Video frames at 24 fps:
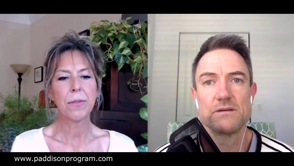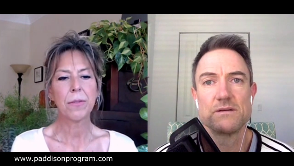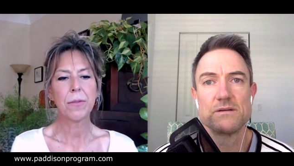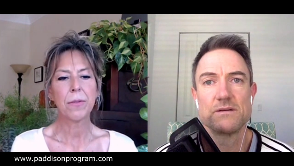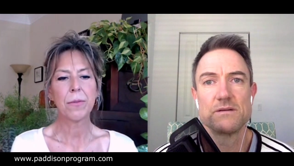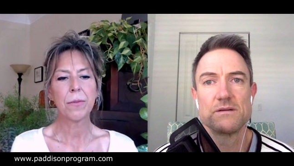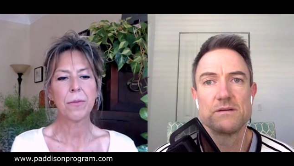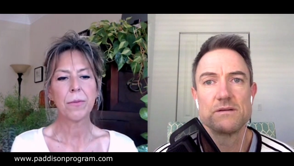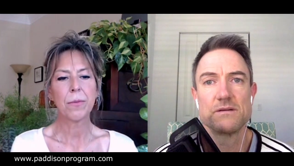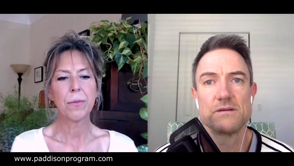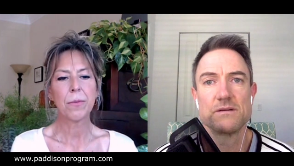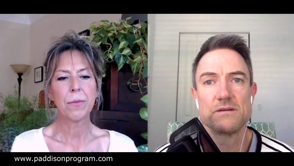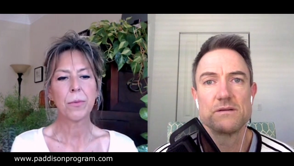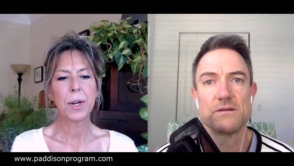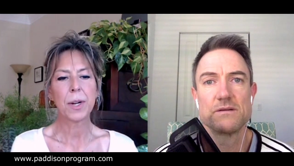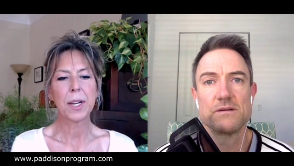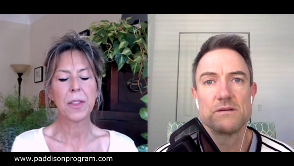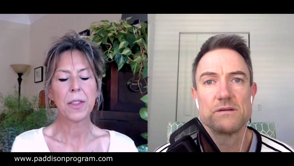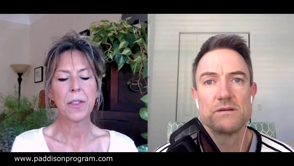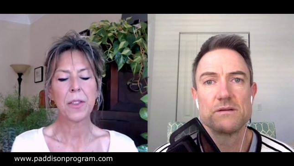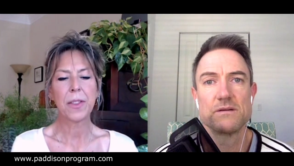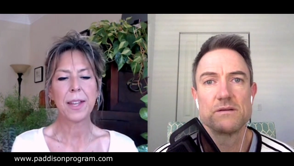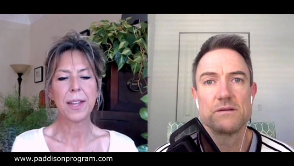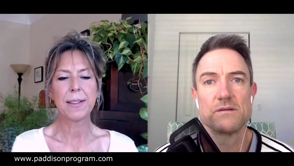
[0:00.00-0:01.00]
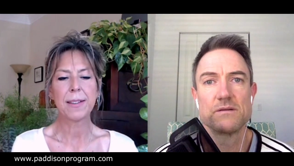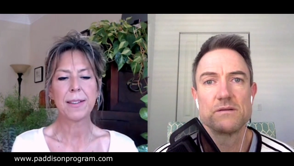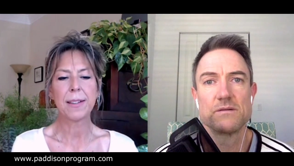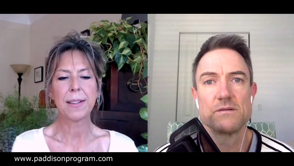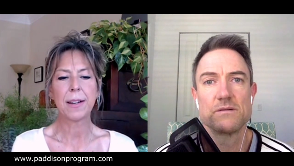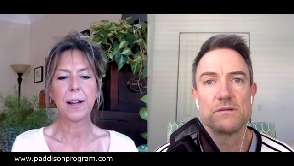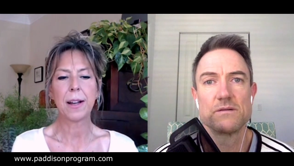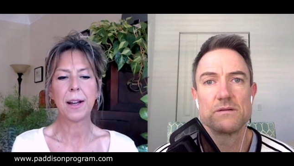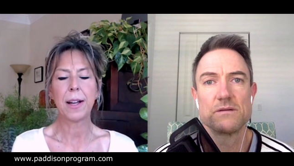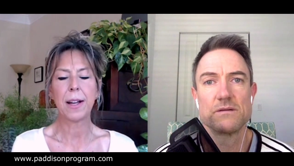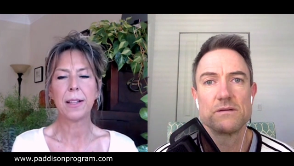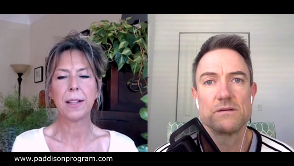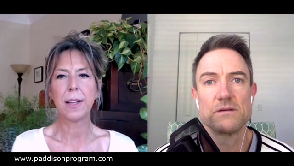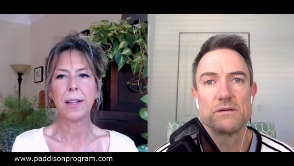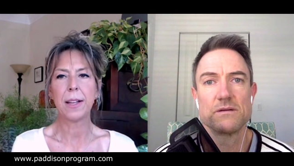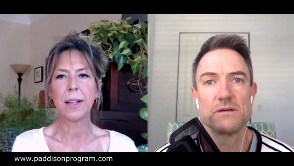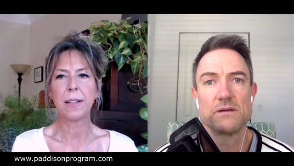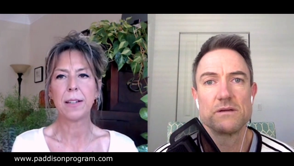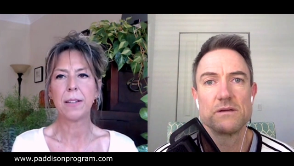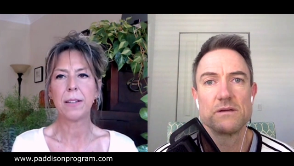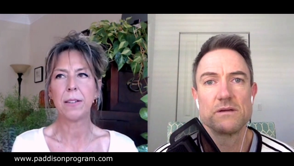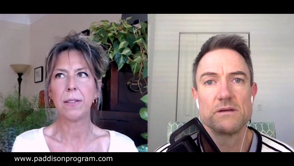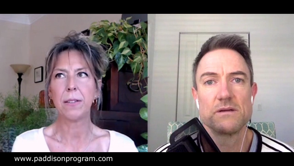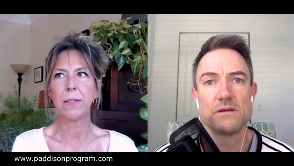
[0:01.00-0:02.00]
Speaker 1: one of the things that I like
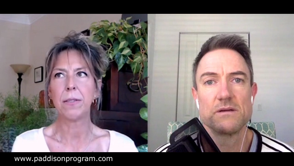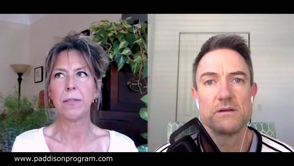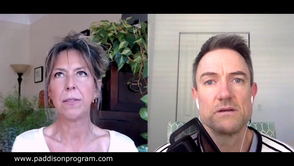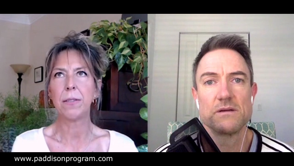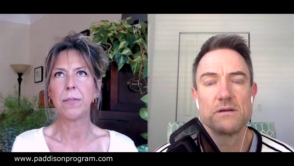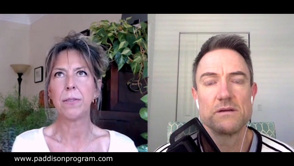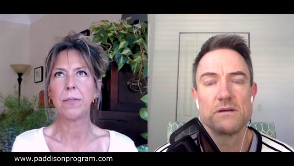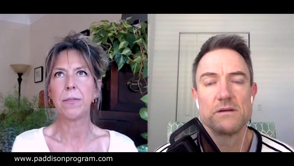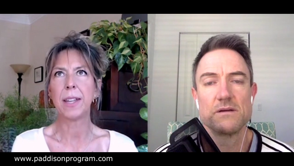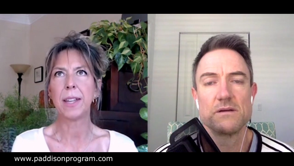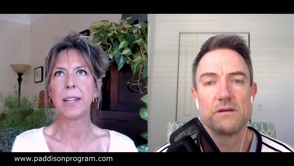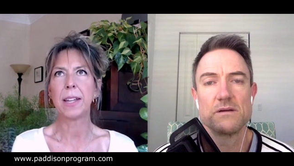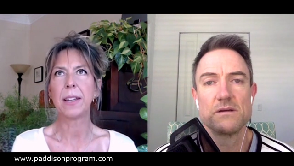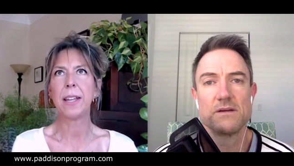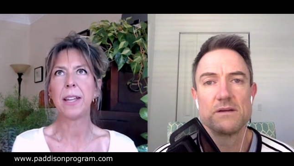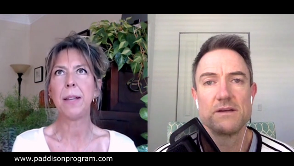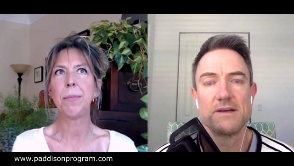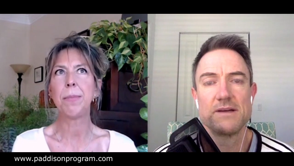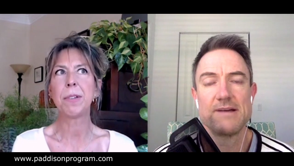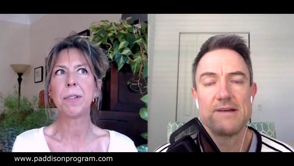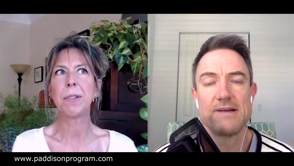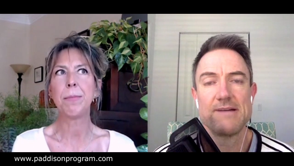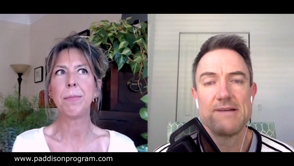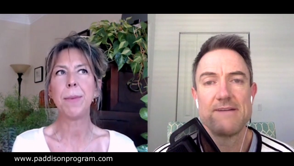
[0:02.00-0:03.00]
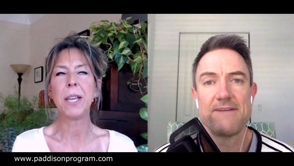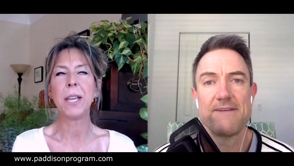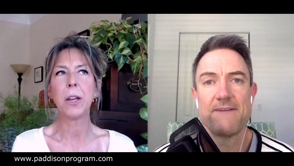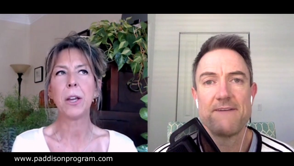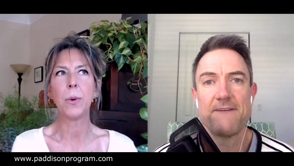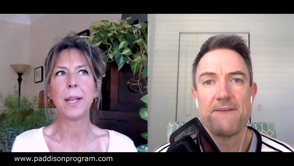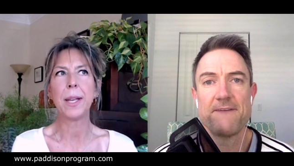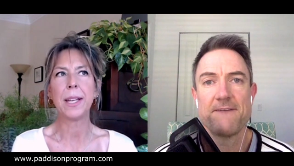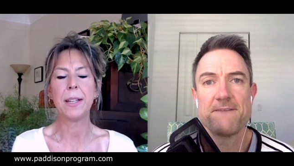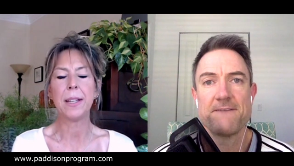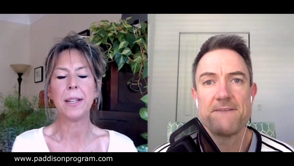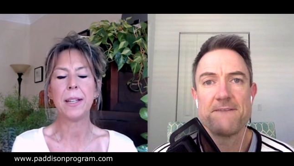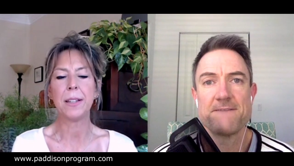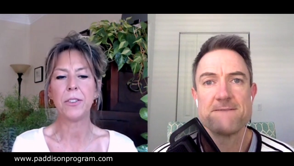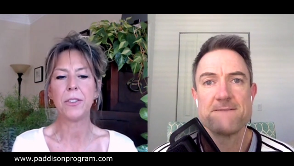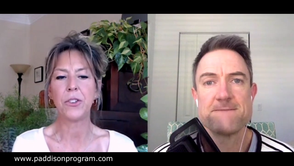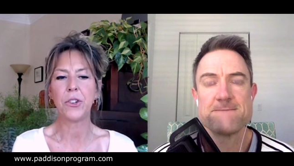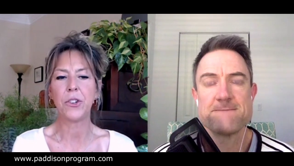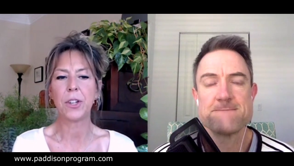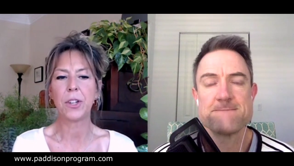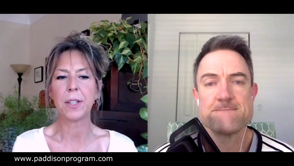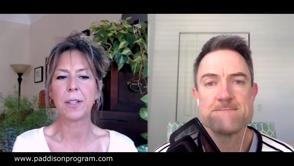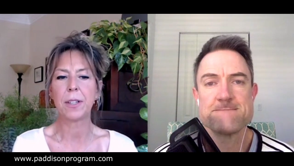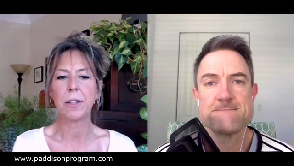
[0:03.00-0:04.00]
to, that keeps me going is
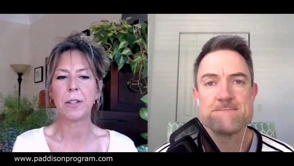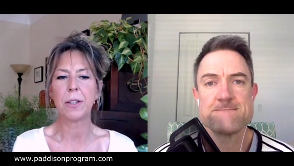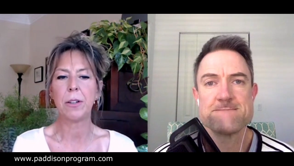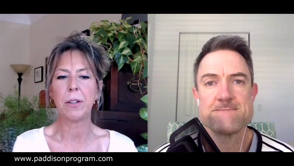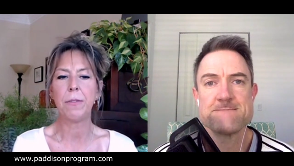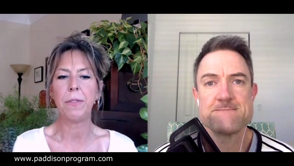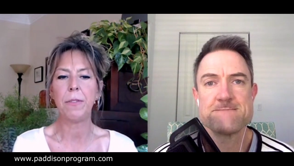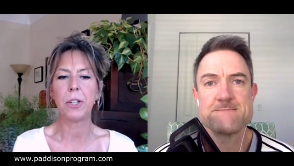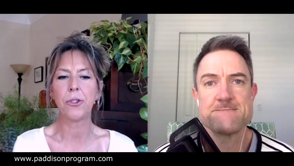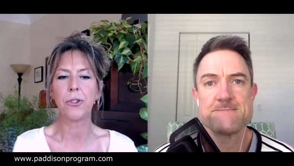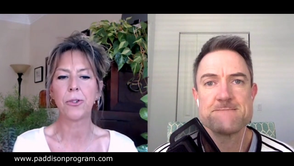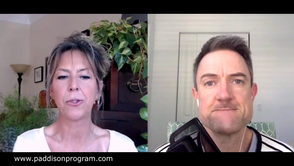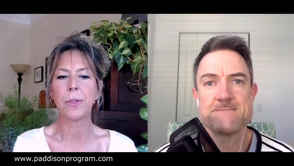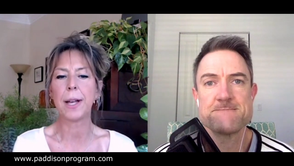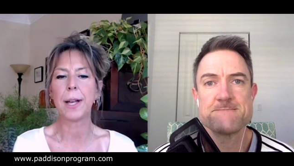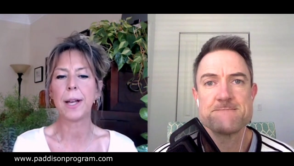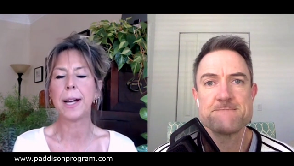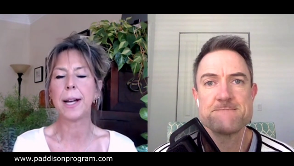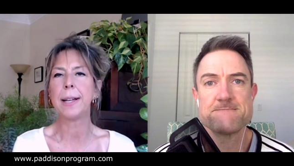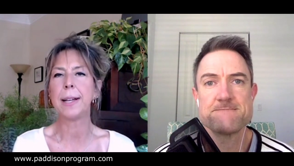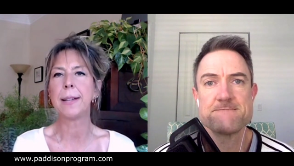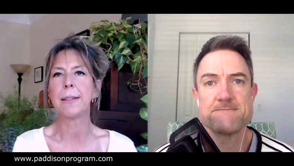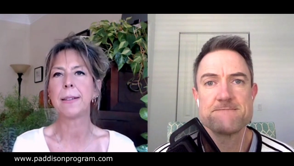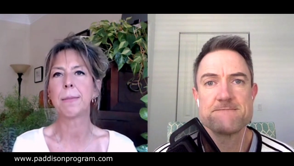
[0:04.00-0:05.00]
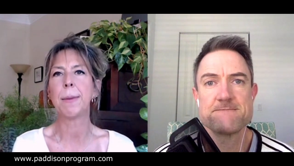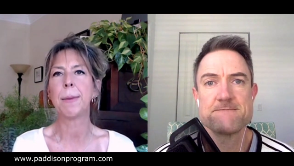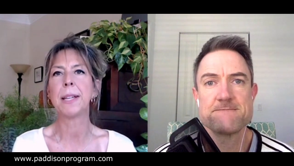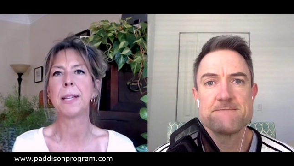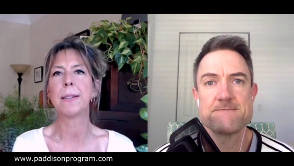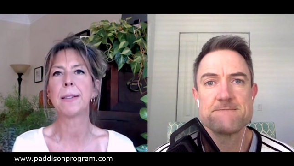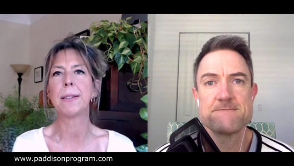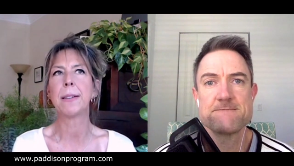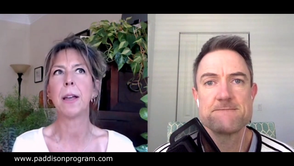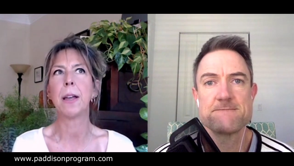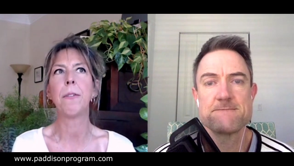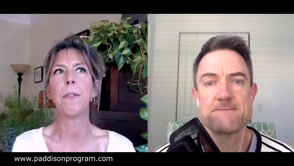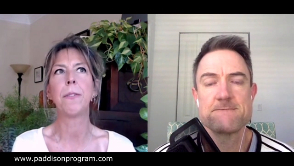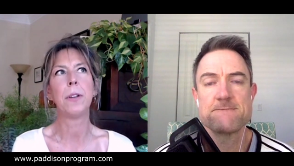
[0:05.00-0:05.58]
just to visualize myself